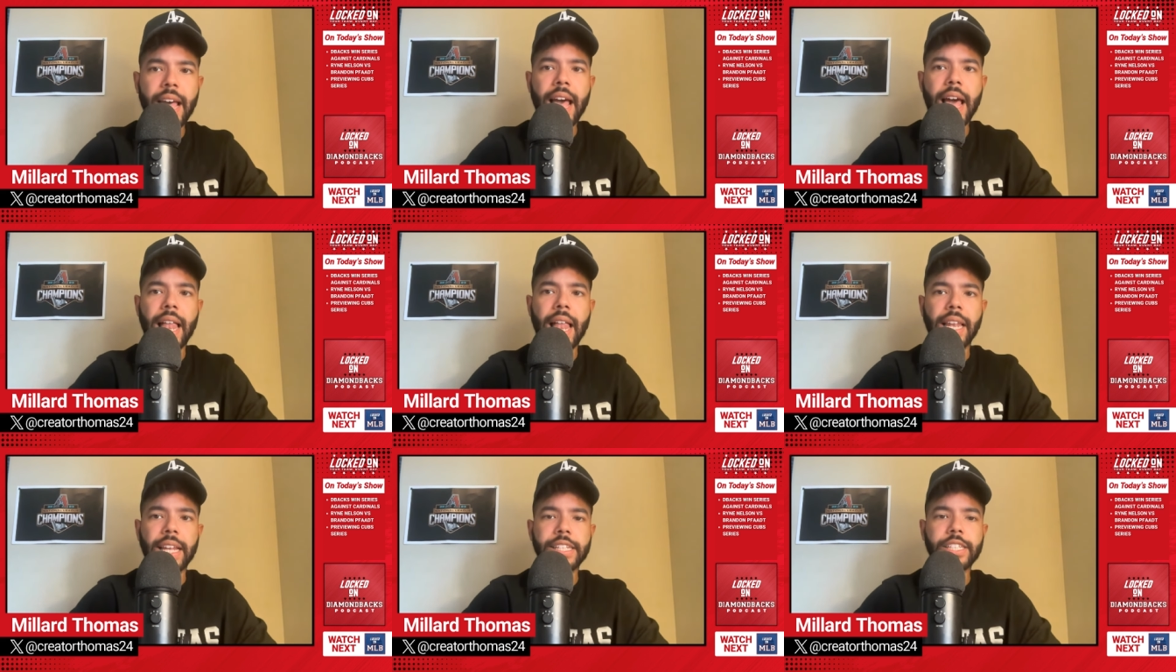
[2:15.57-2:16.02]

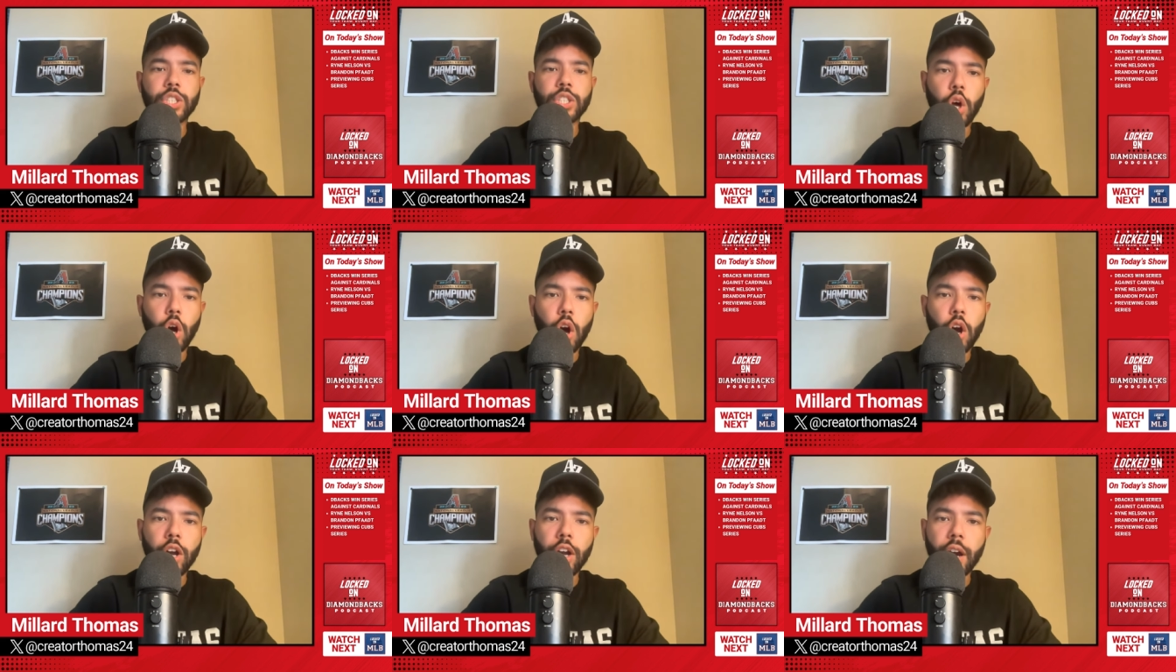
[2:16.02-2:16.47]
and let's
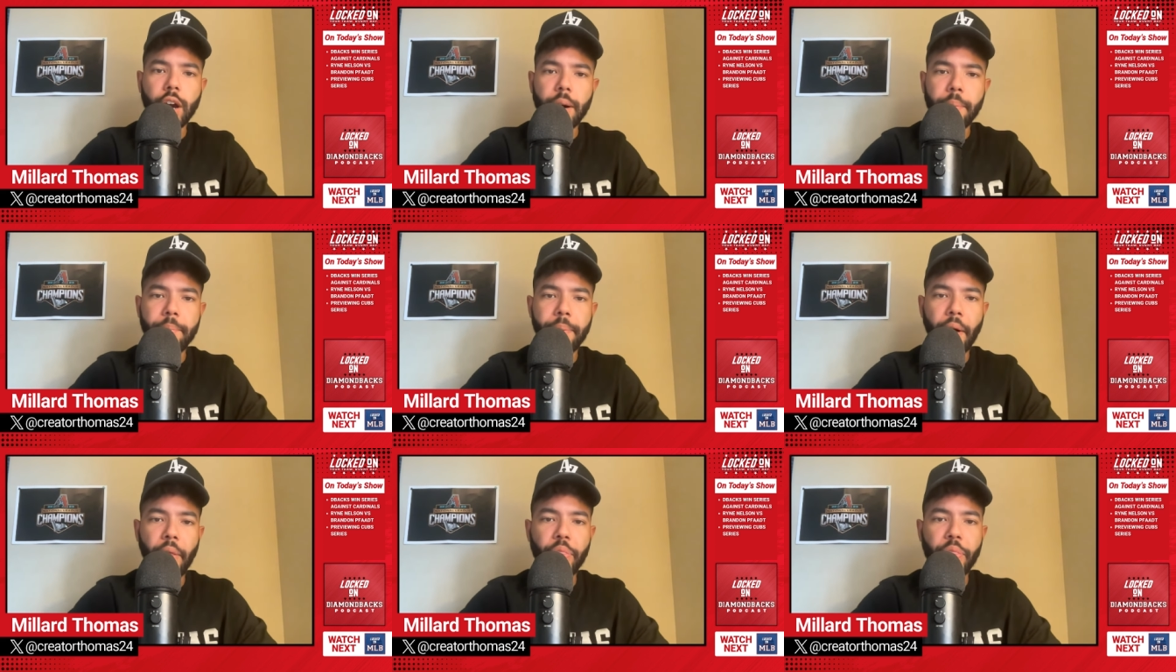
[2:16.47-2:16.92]
talk
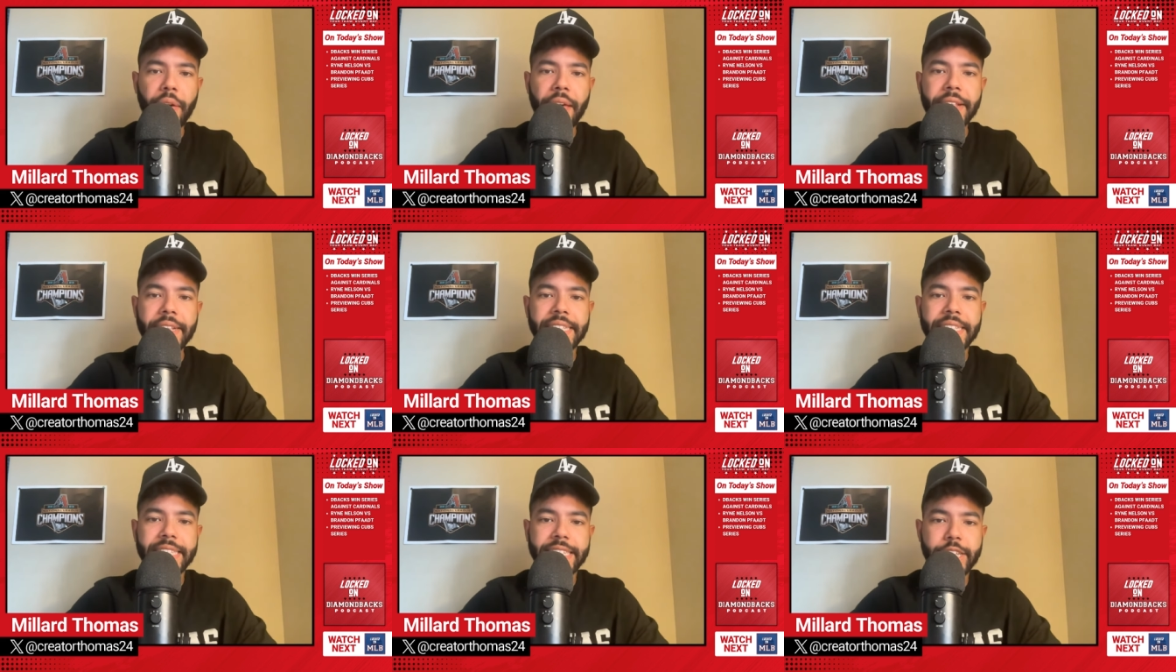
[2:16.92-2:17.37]
about
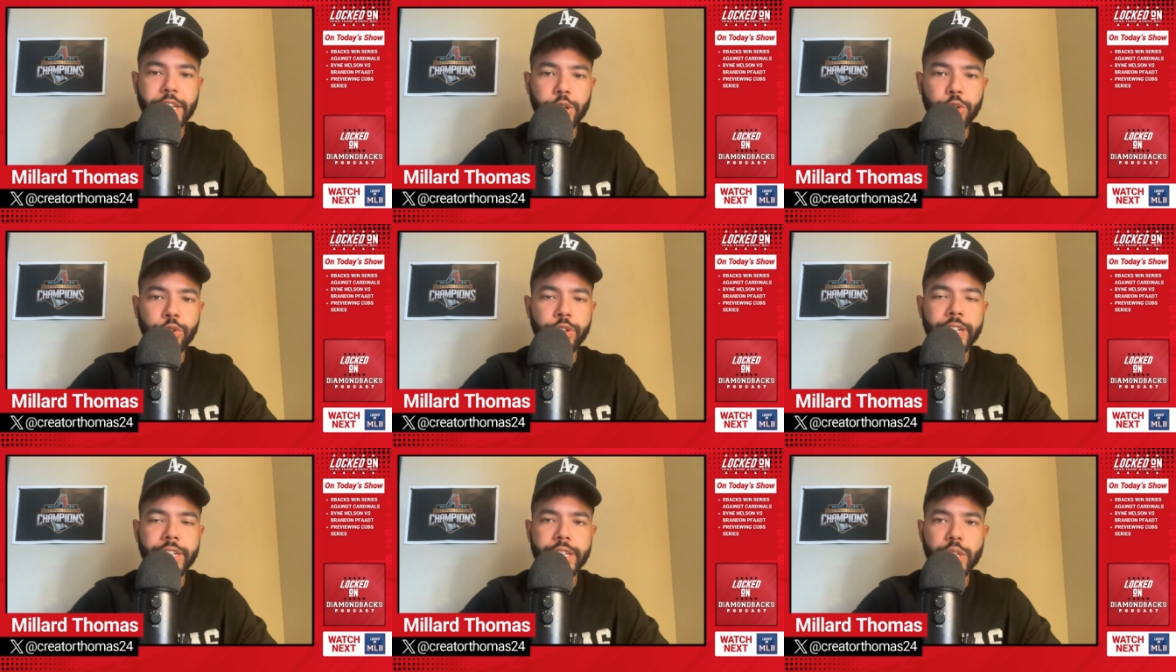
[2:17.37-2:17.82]
that
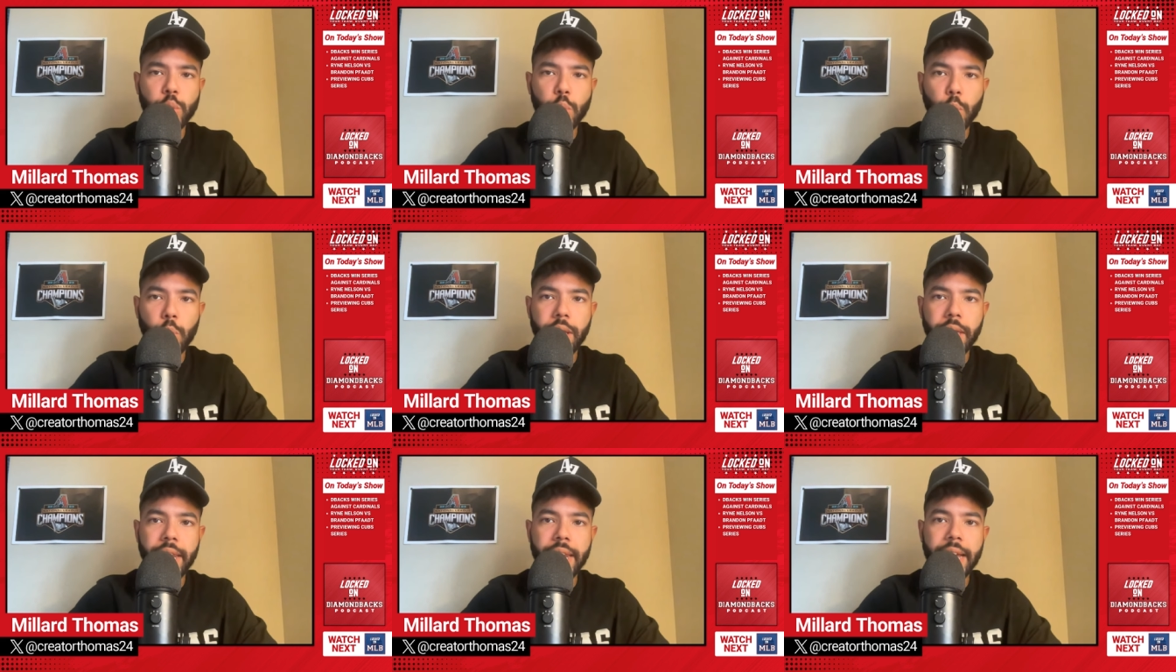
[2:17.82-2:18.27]
series
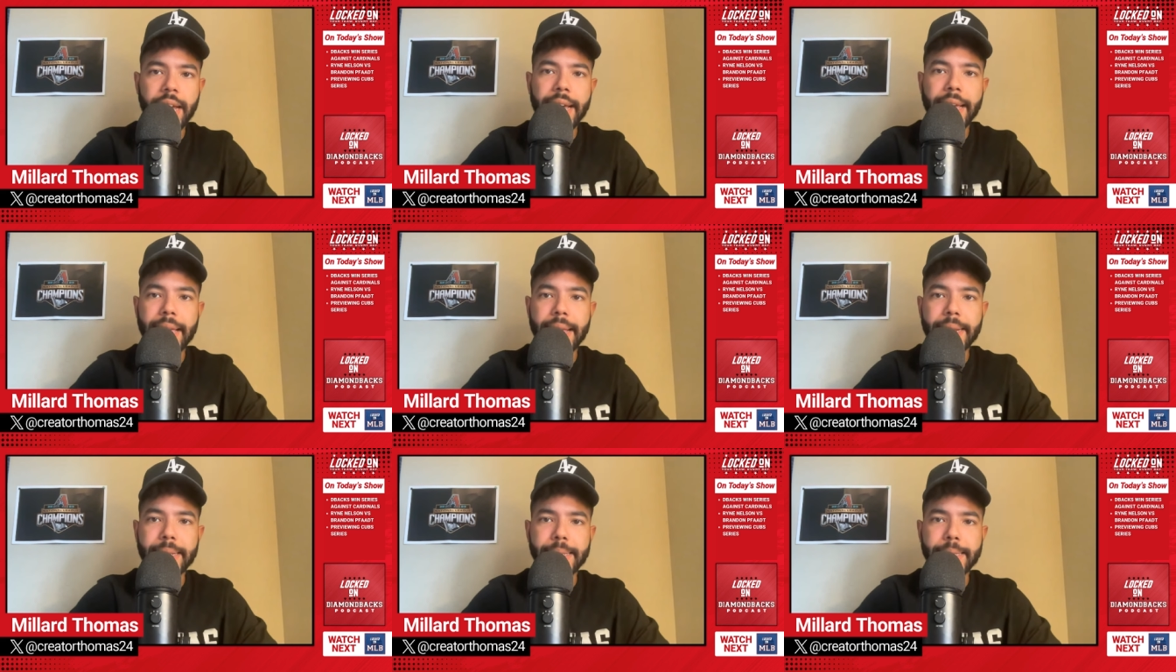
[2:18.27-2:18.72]
win
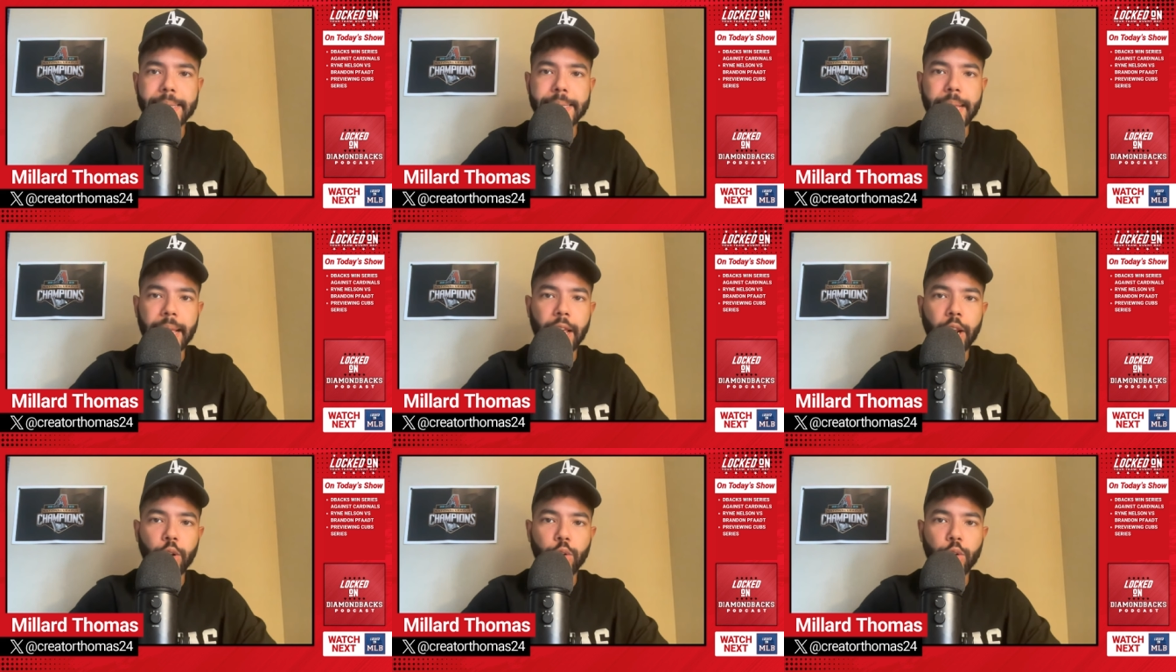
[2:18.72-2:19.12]
against the St.